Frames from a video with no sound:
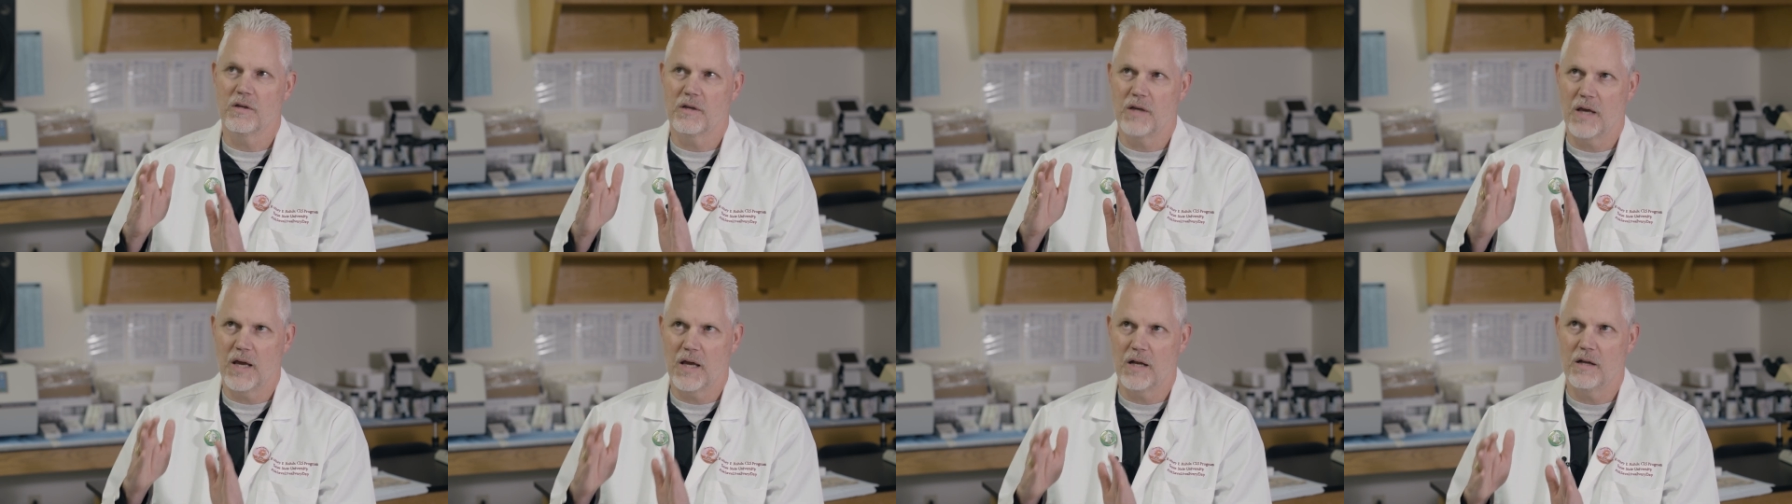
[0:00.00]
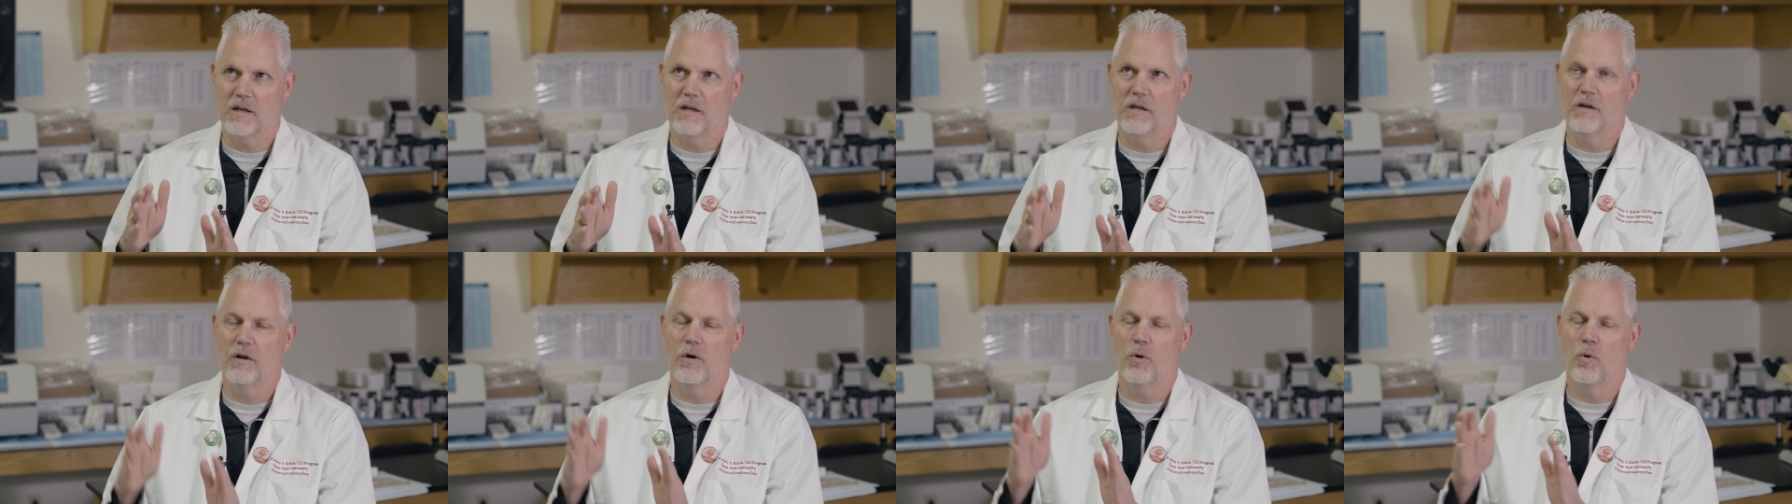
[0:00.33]

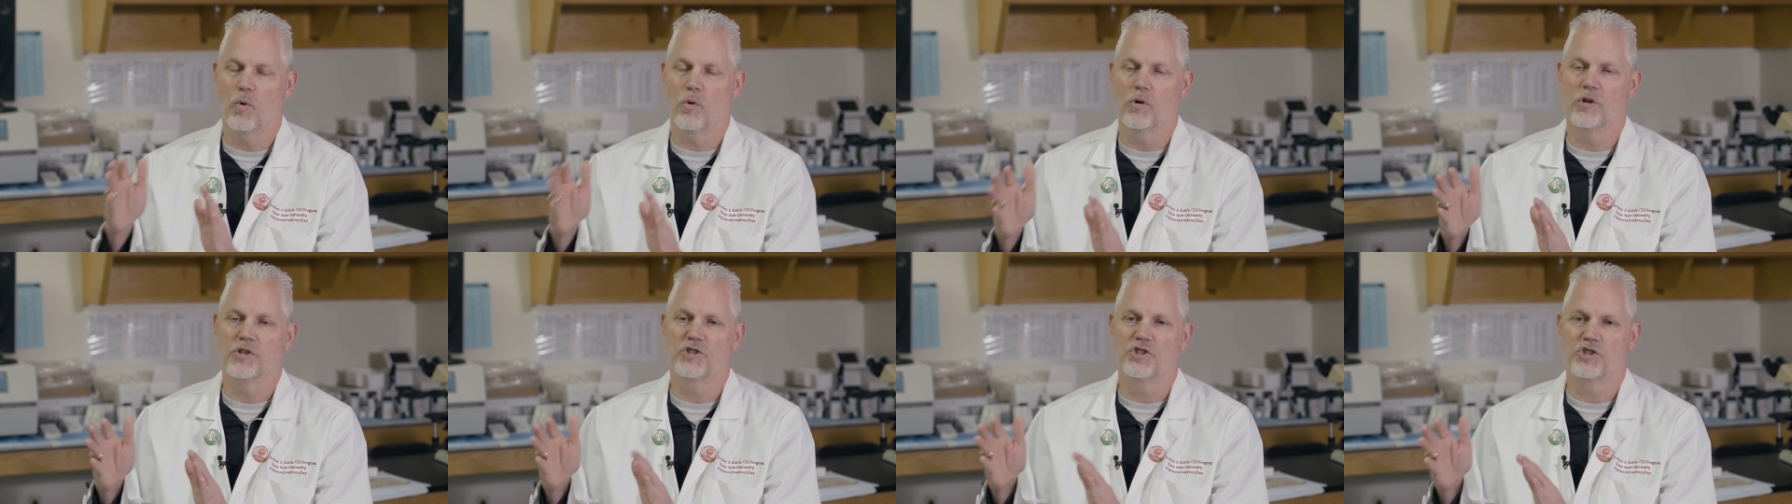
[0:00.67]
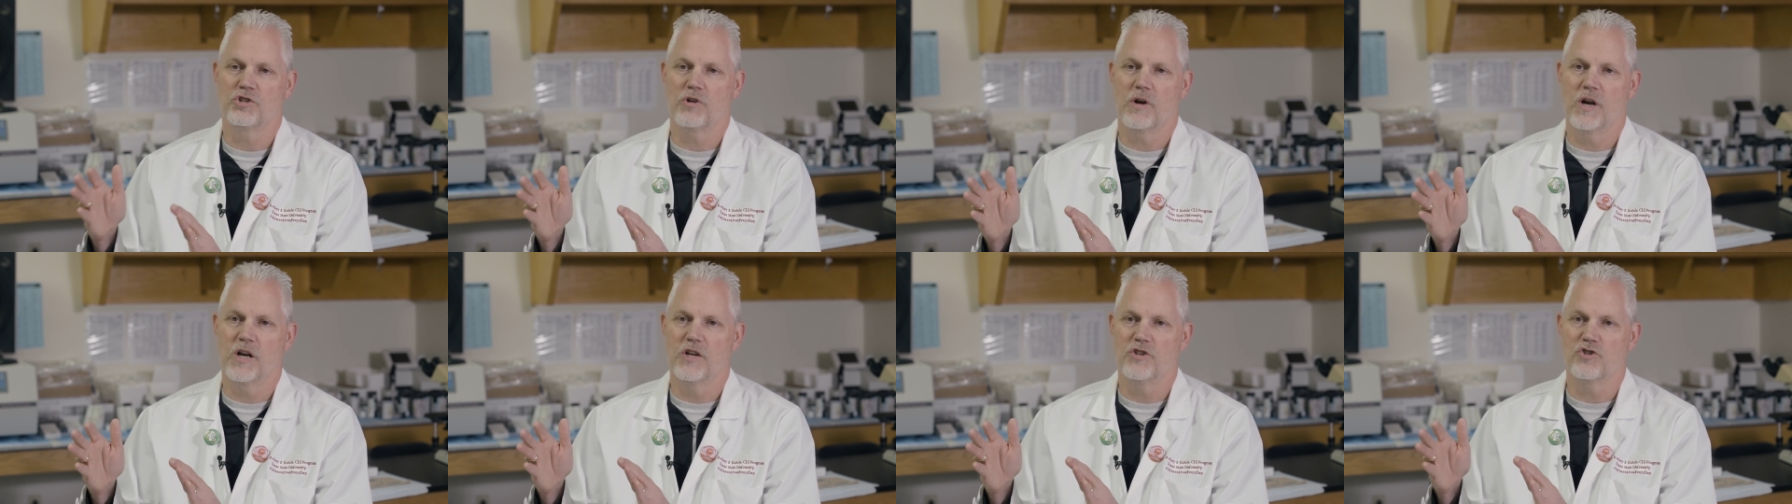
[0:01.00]
Candida auris
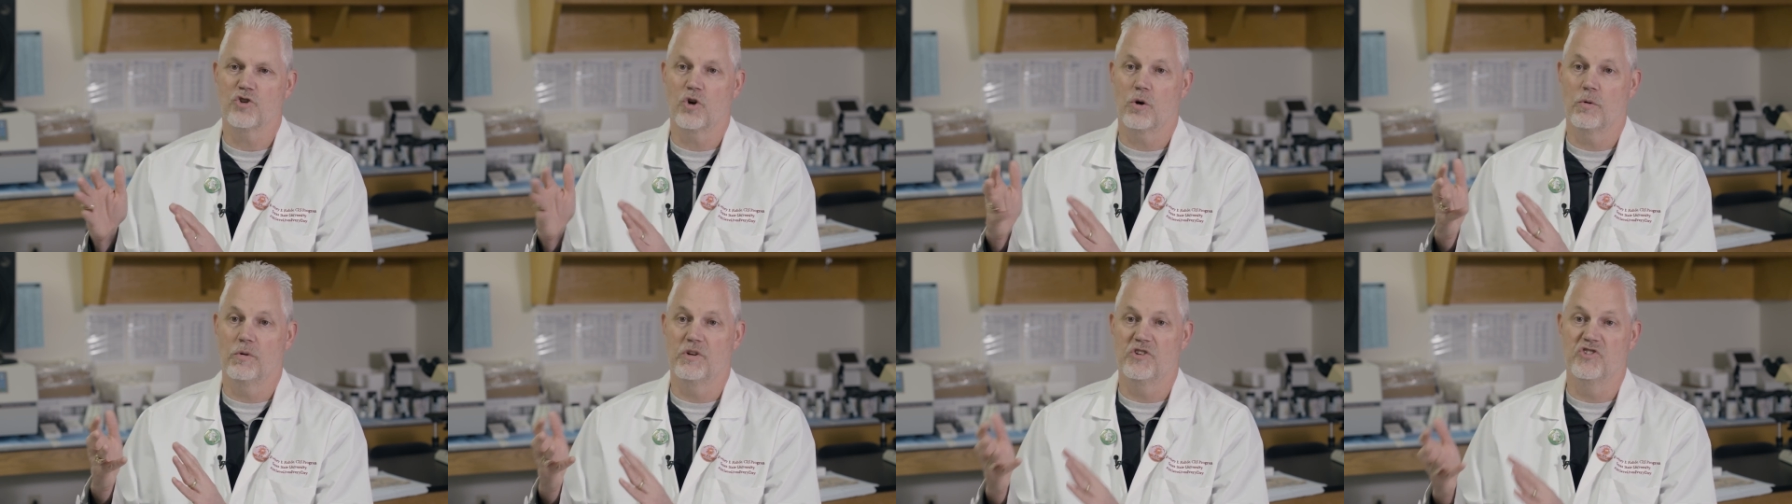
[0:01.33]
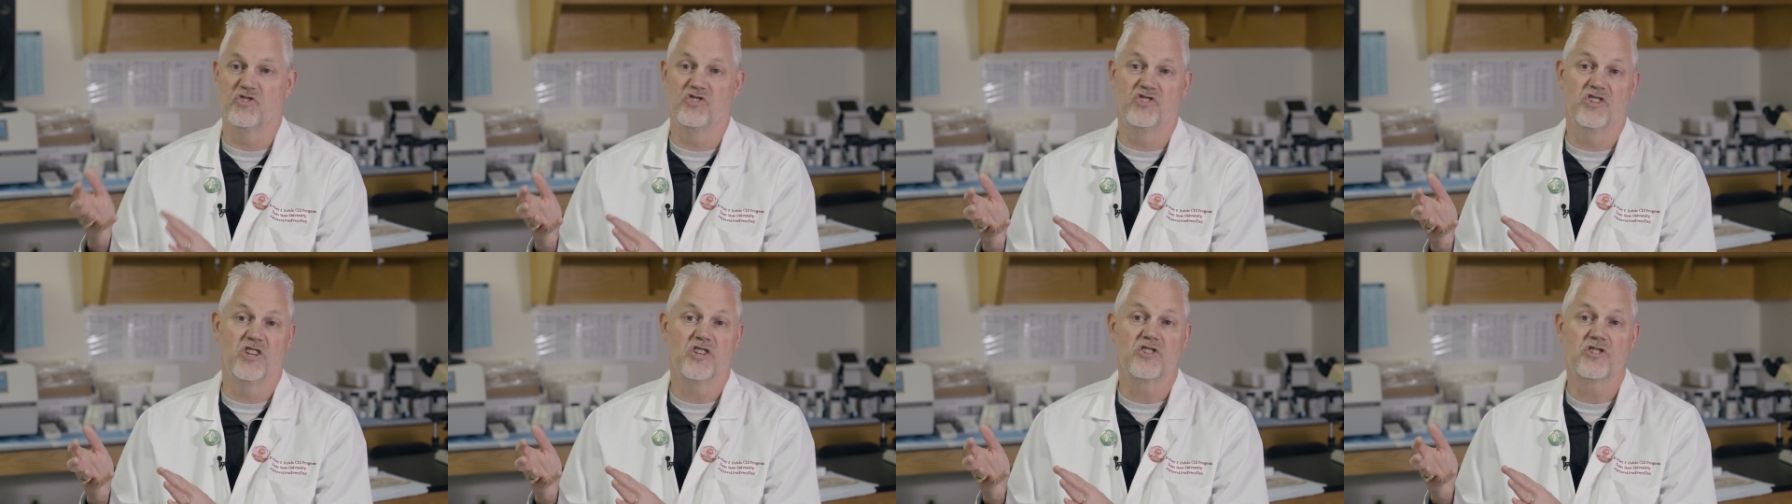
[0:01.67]
strains are
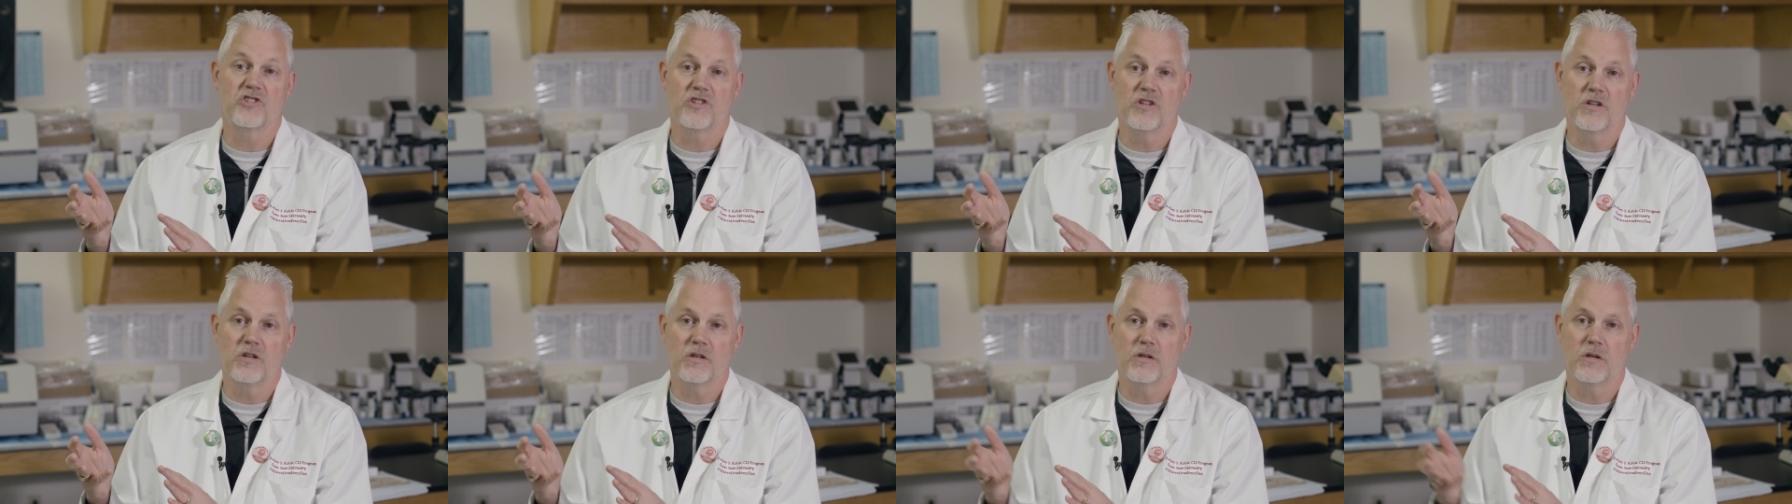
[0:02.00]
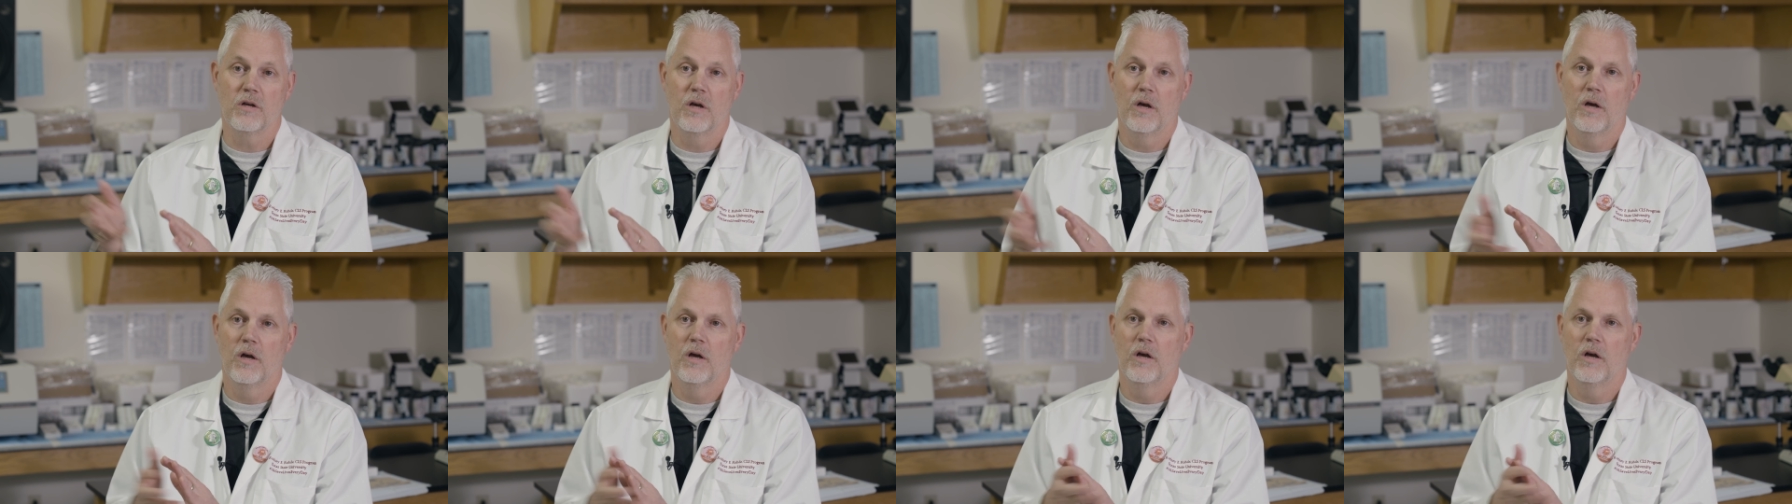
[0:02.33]
resistant